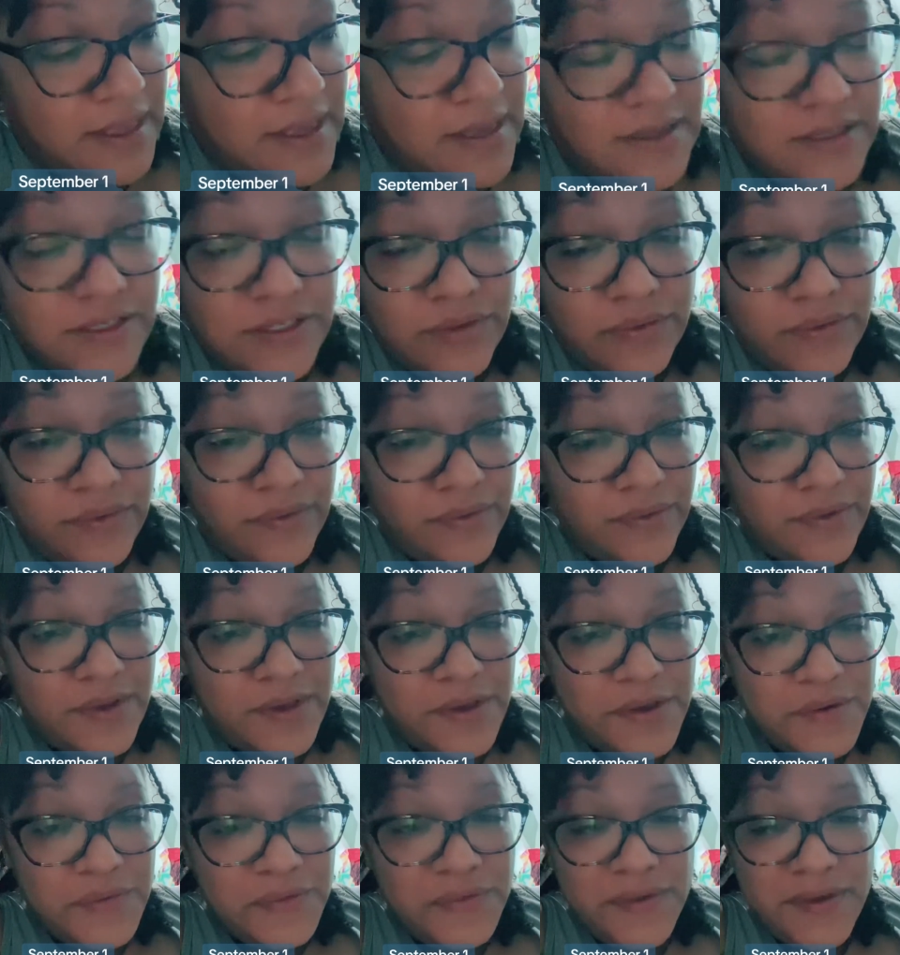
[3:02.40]
So
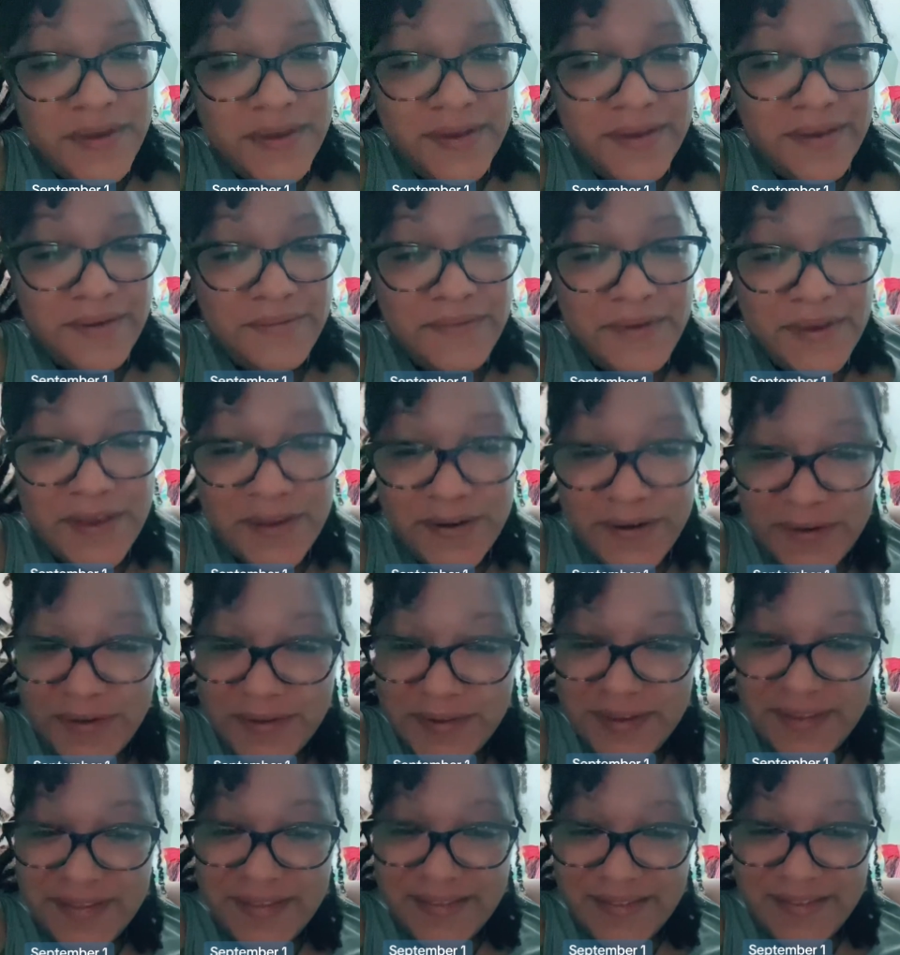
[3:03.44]
we we can
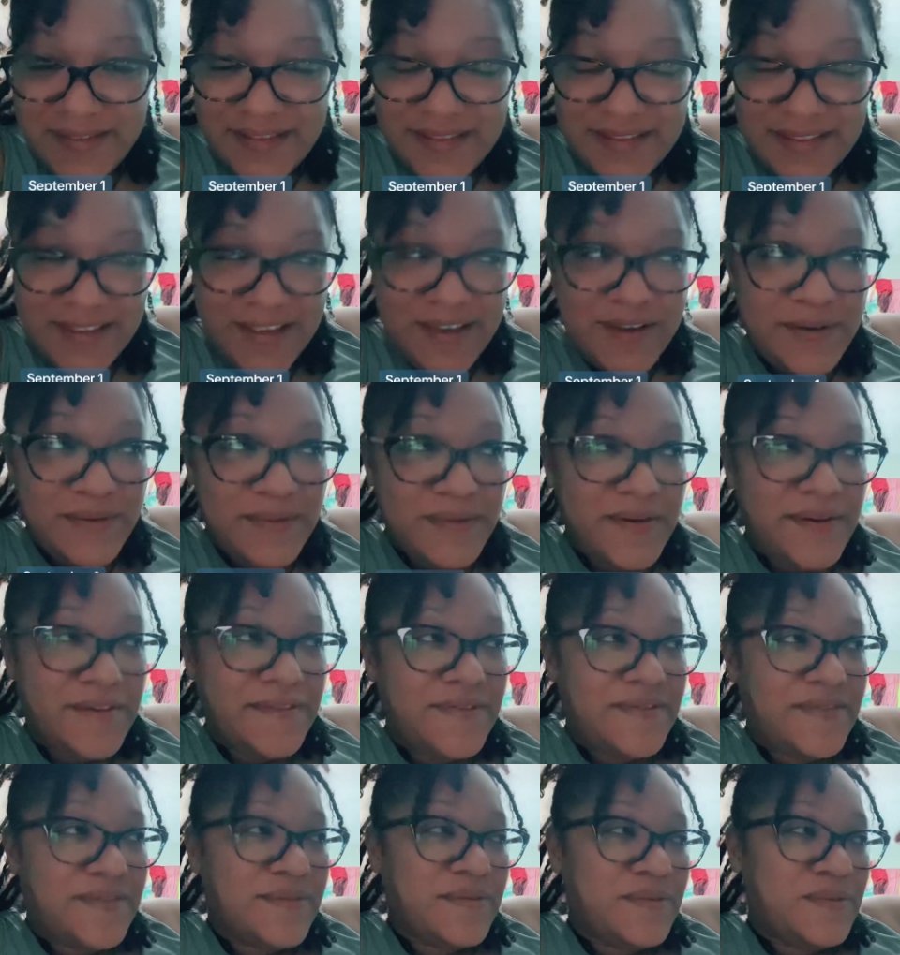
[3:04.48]
only deal
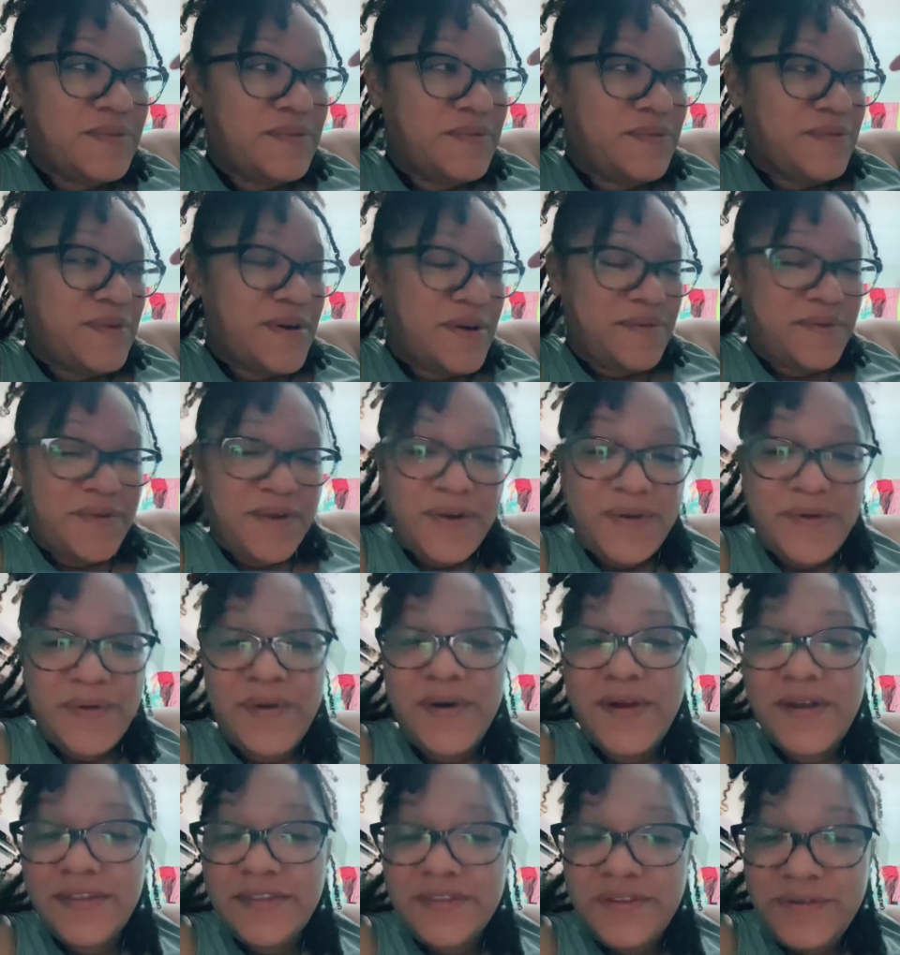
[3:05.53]
with what we're
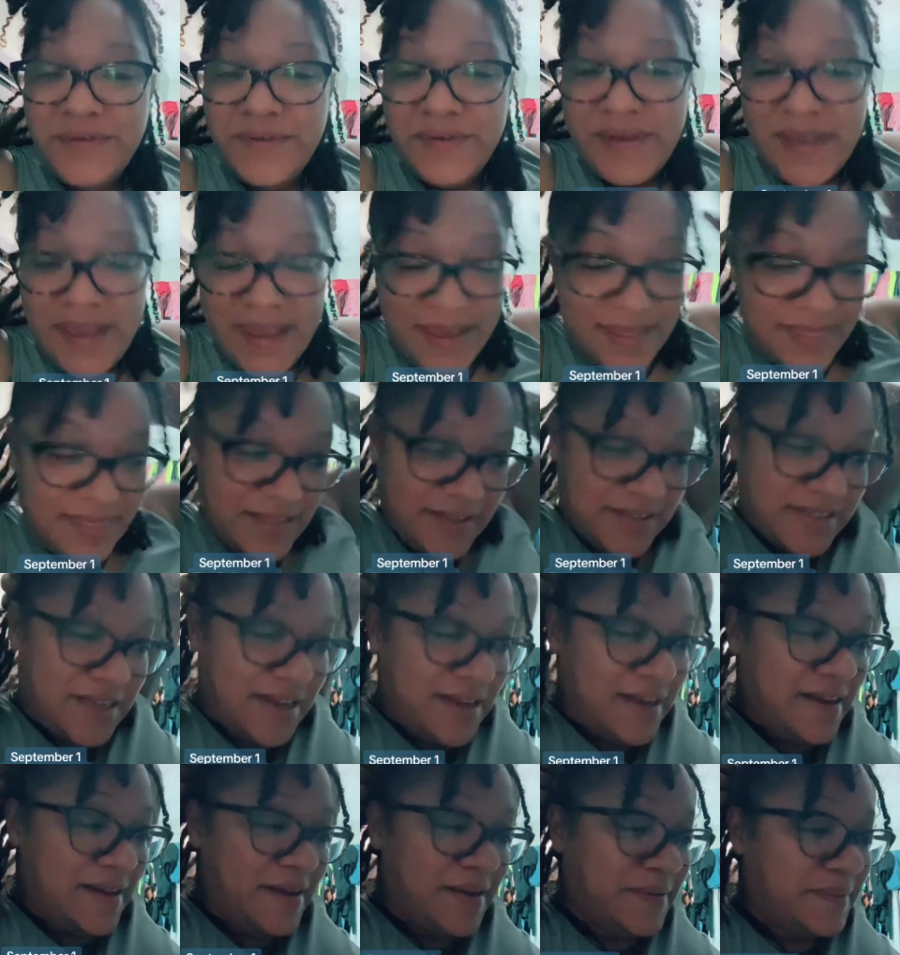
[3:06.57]
going through at the
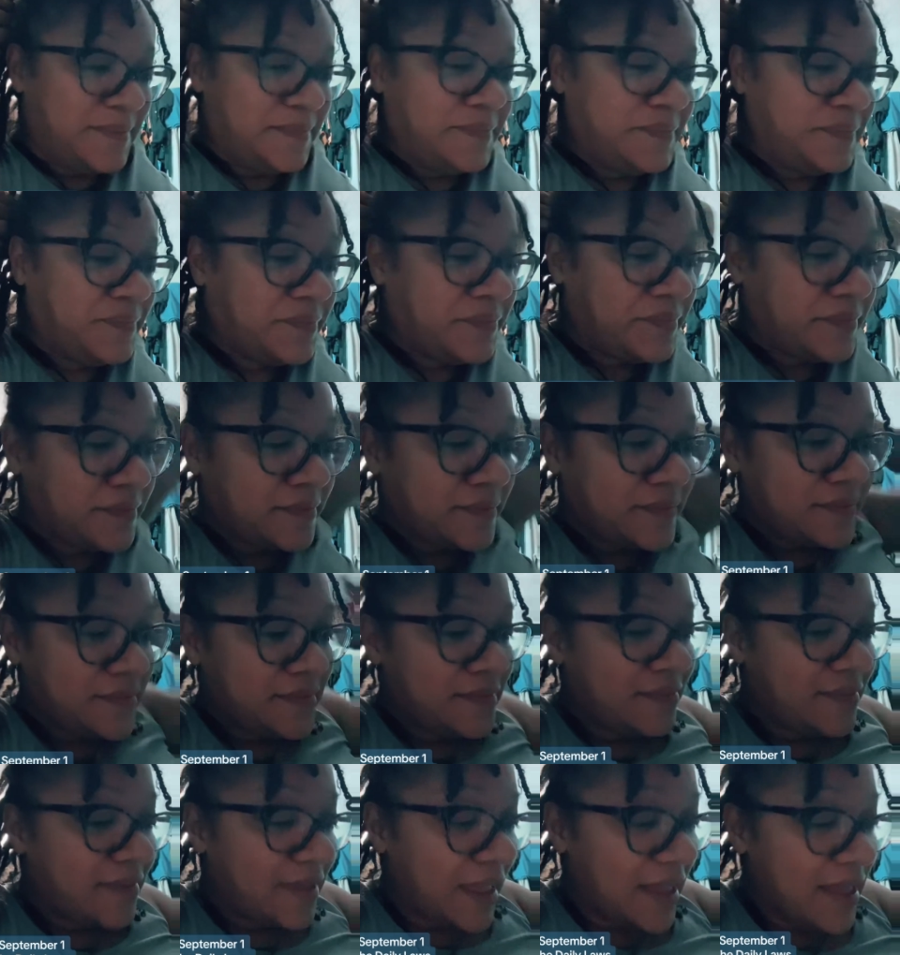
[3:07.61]
time.
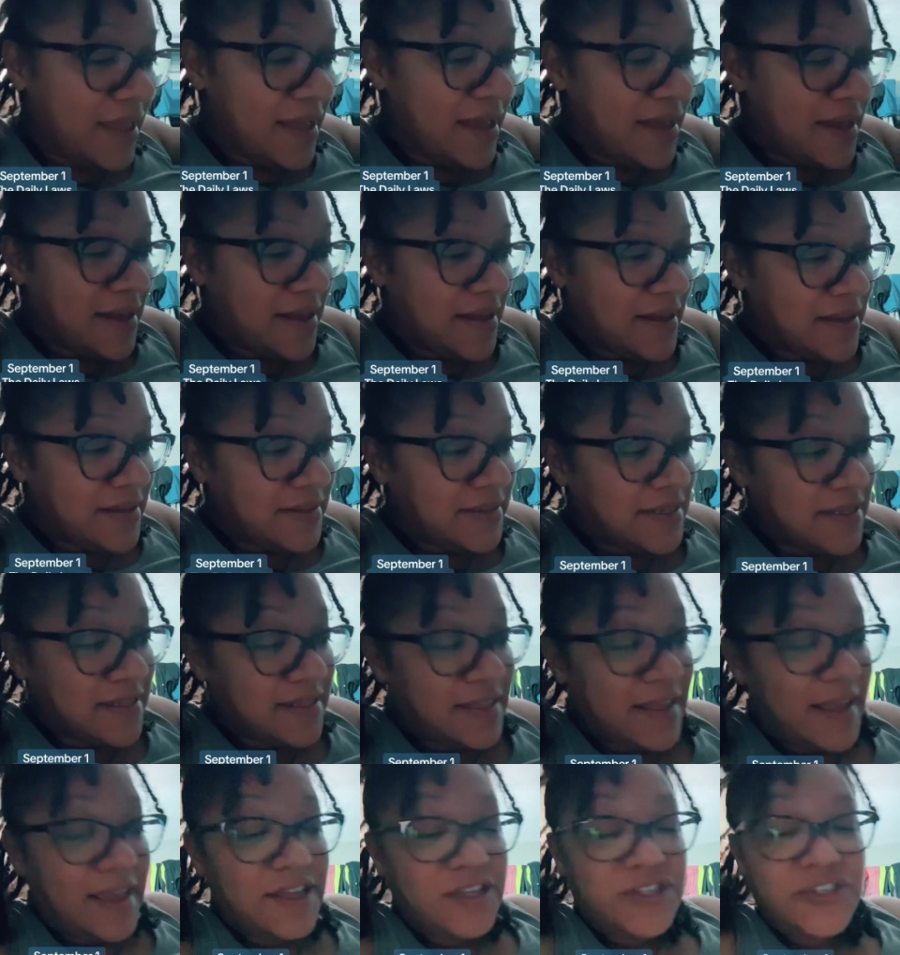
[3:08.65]
To
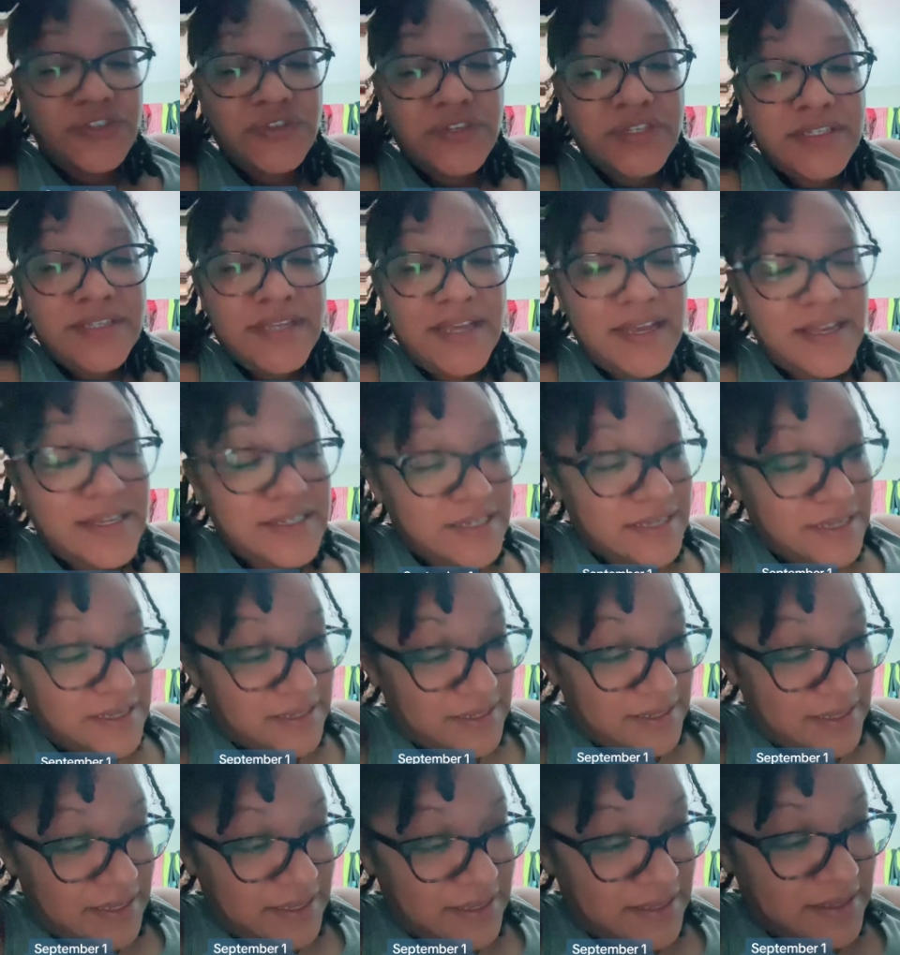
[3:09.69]
think
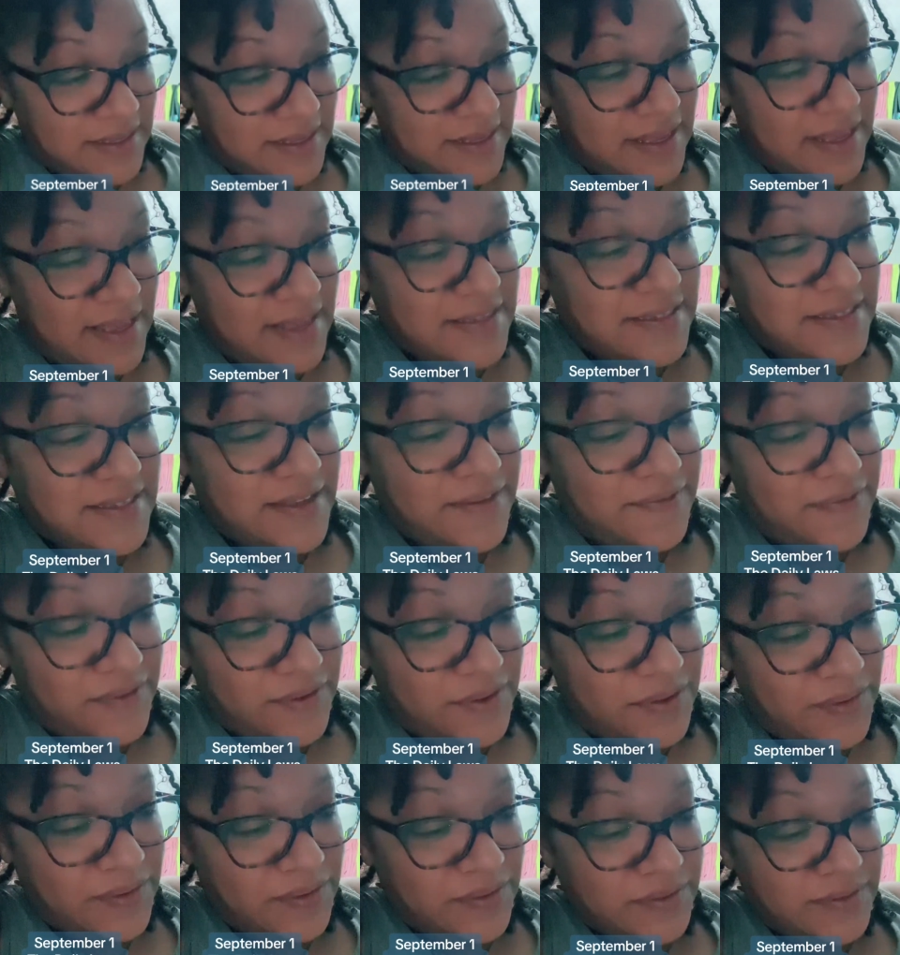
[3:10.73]
strategically is
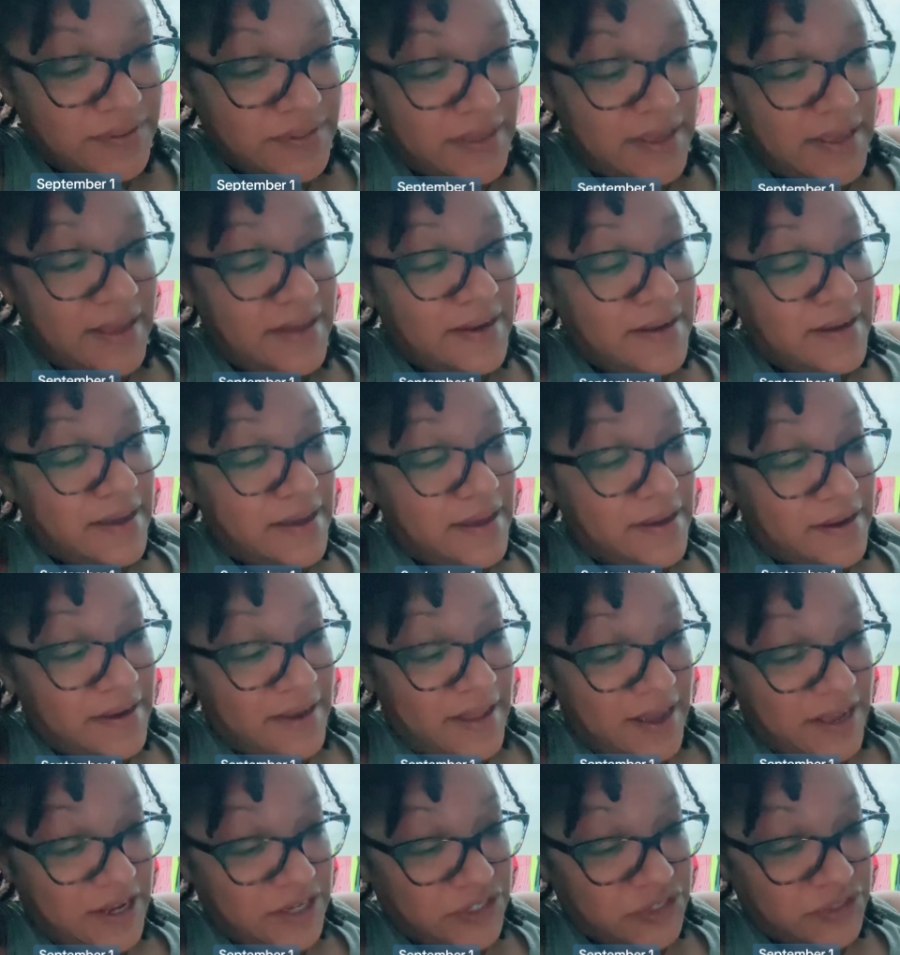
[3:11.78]
difficult and
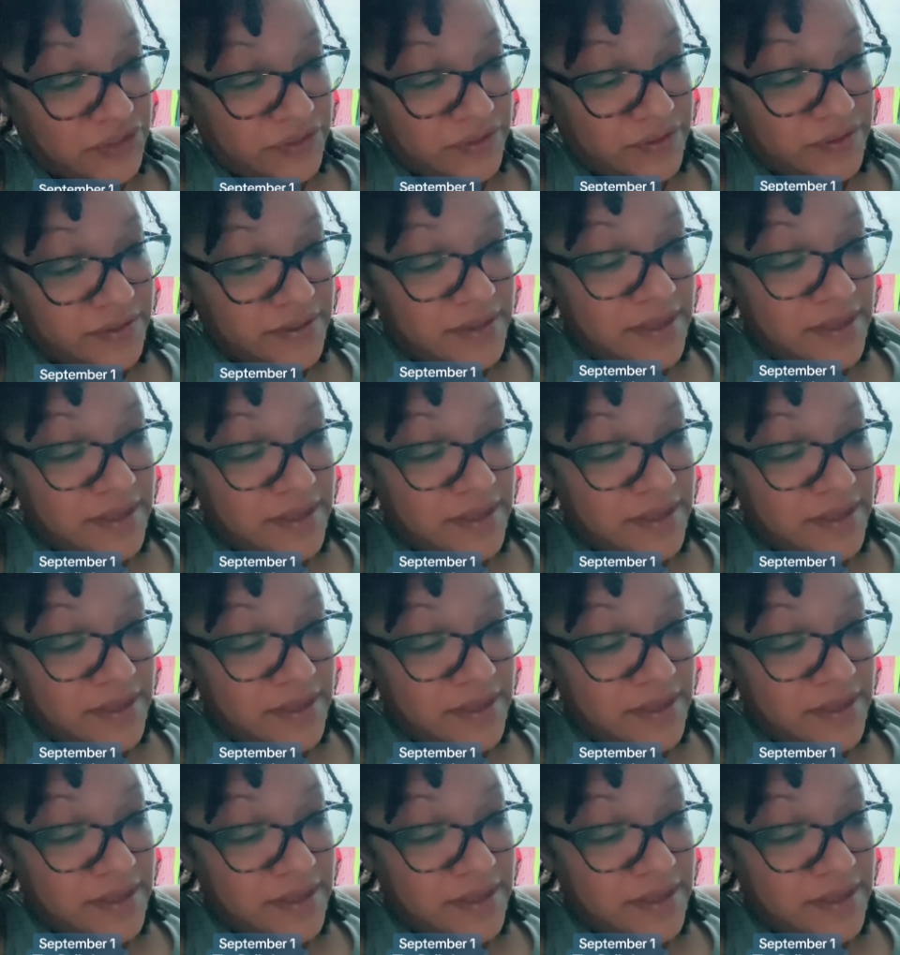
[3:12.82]
unnatural.